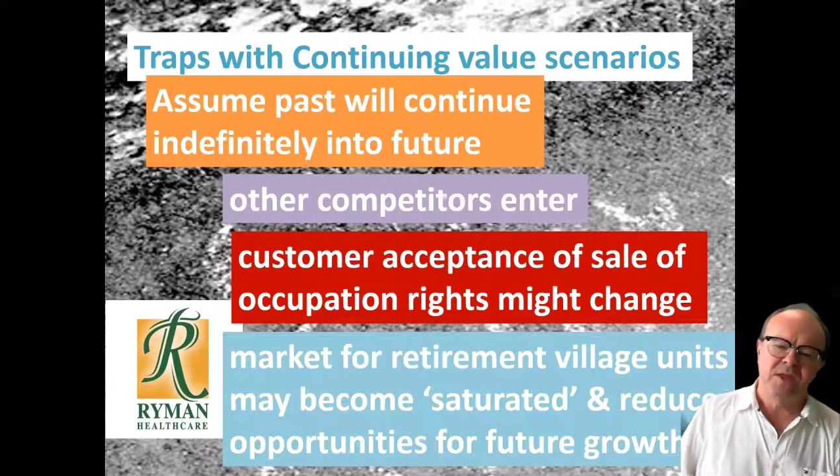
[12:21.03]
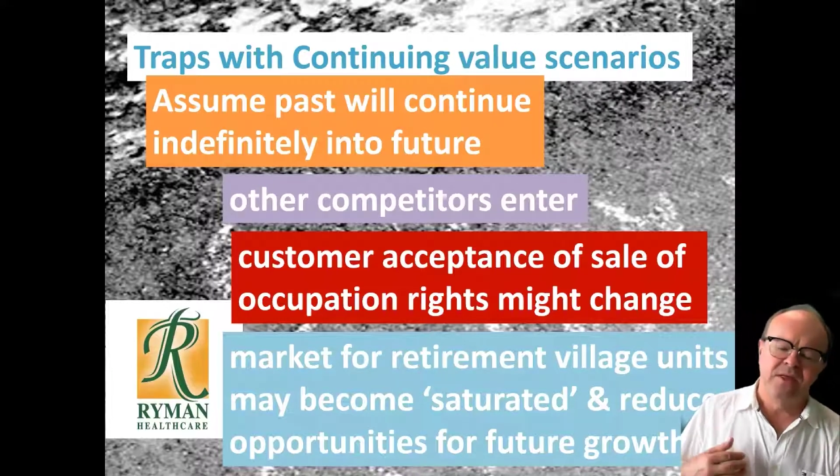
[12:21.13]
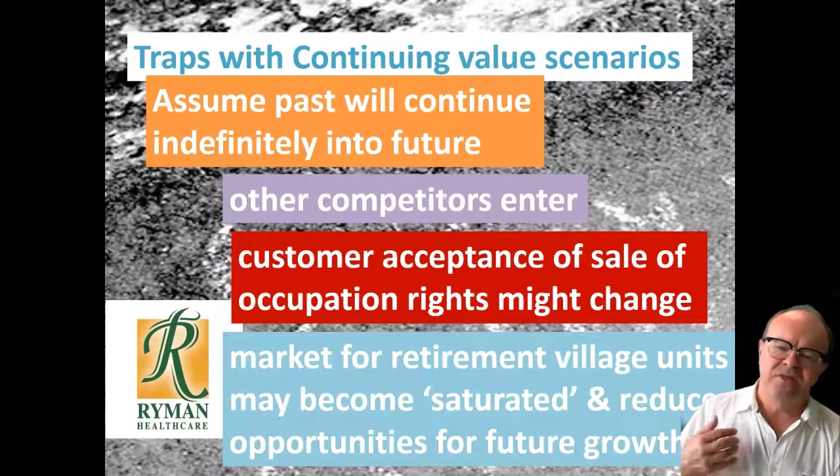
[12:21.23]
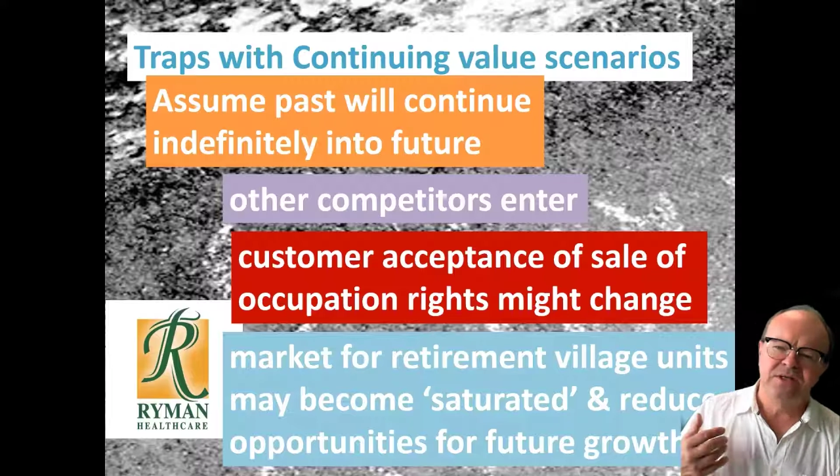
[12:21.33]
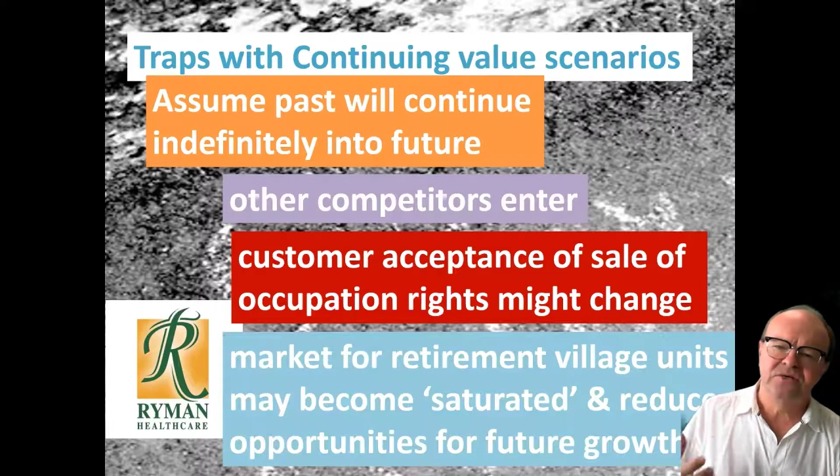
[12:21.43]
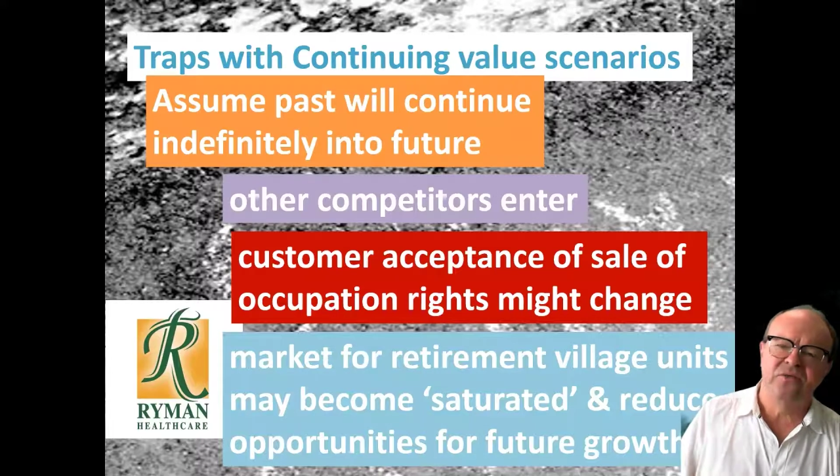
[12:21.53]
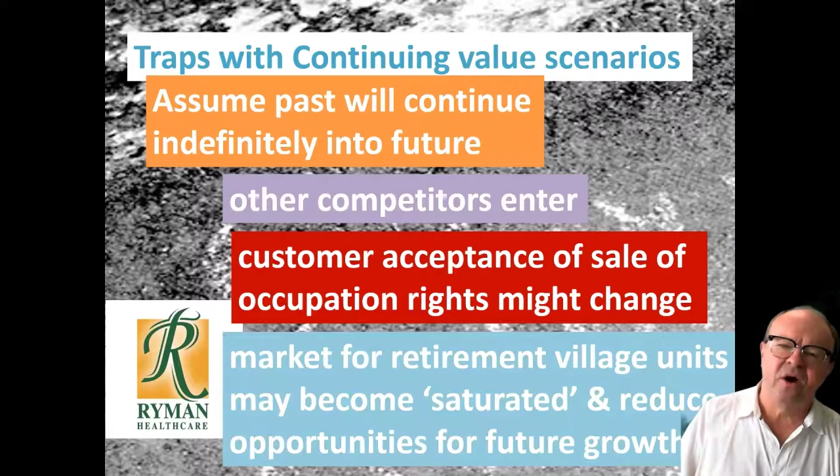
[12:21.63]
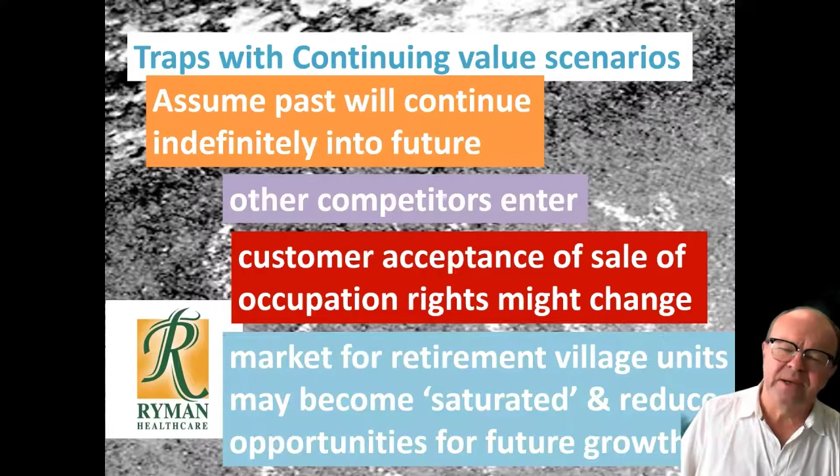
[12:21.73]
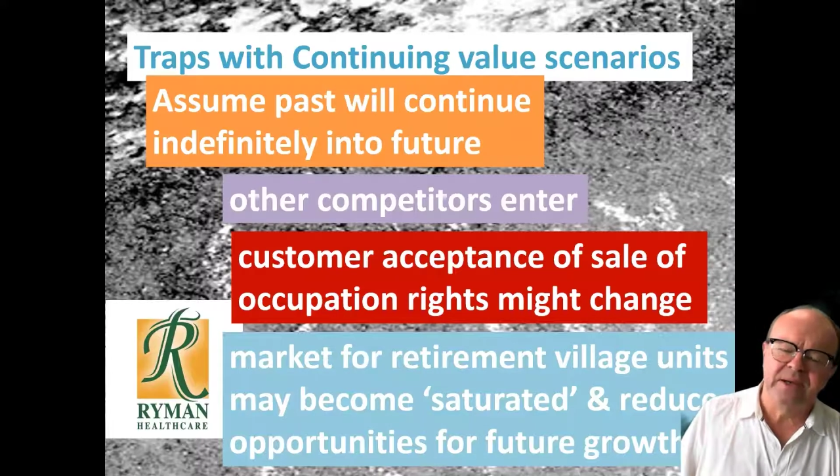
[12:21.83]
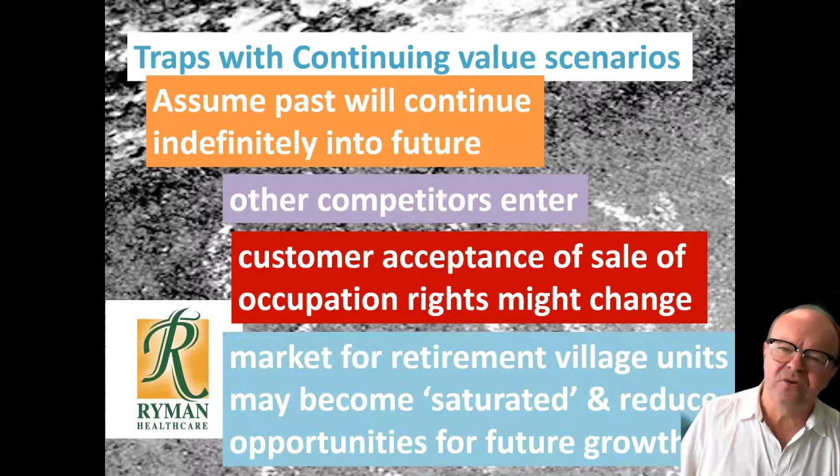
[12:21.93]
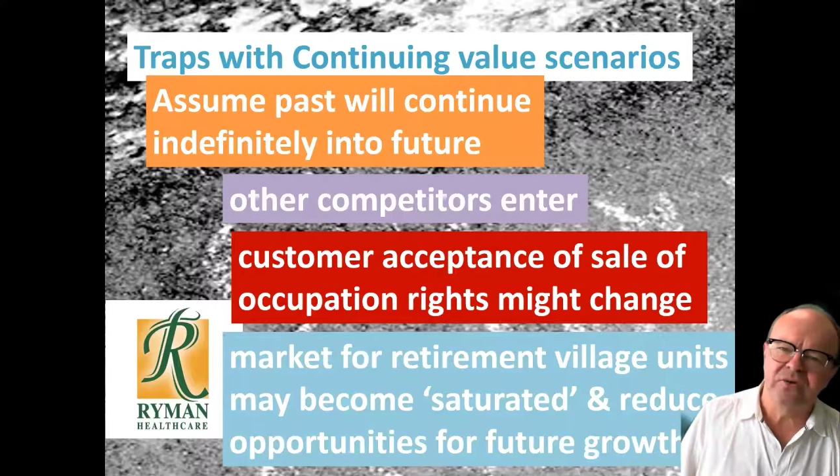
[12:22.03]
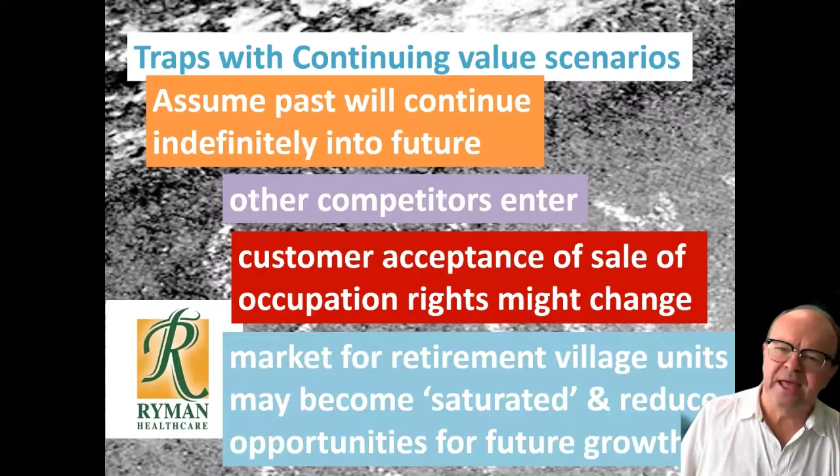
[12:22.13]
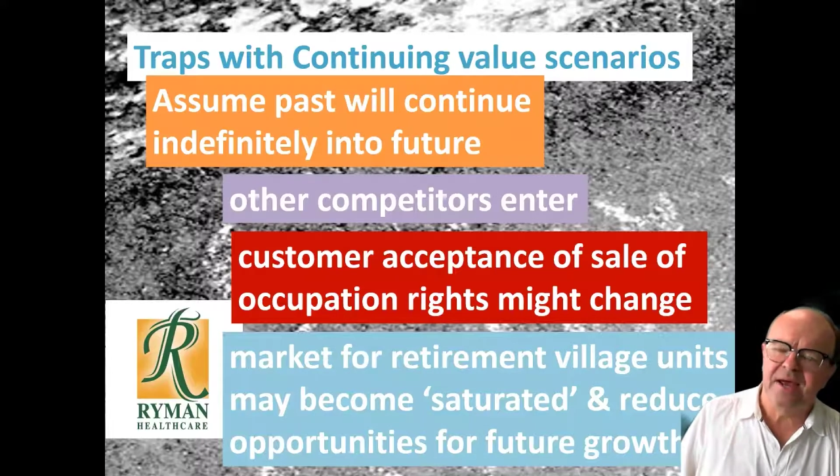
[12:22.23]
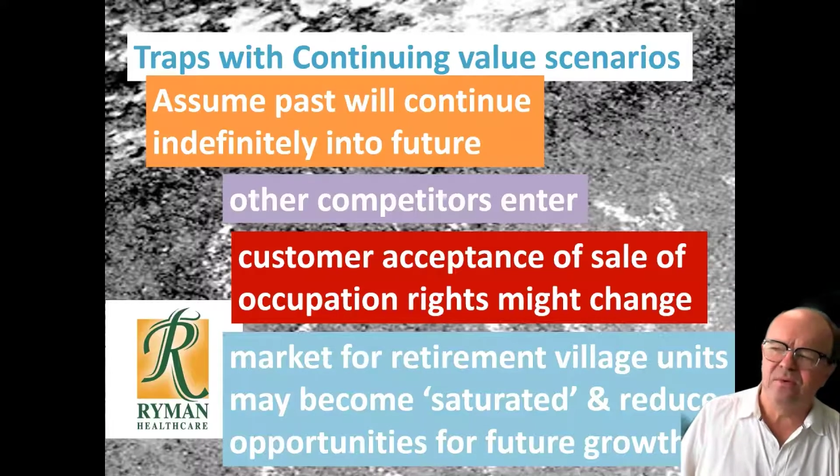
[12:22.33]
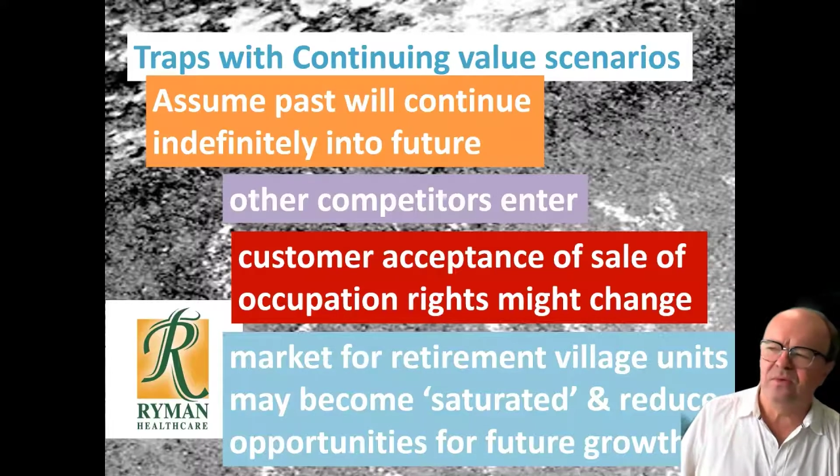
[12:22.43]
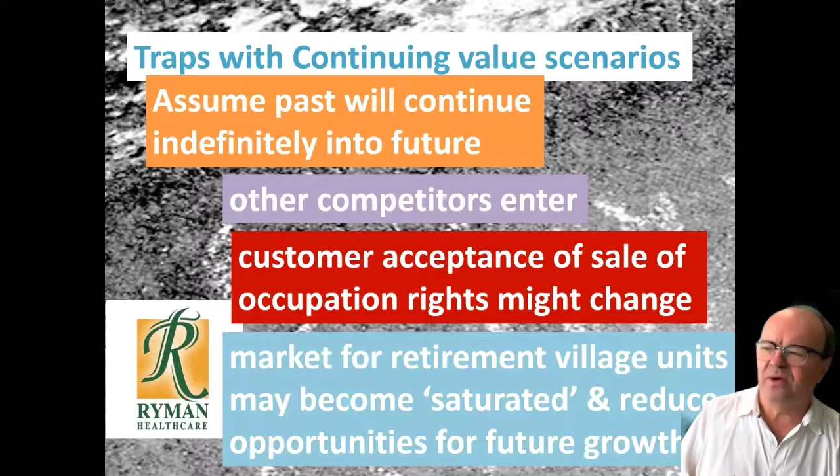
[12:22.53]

Things for Ryman Healthcare,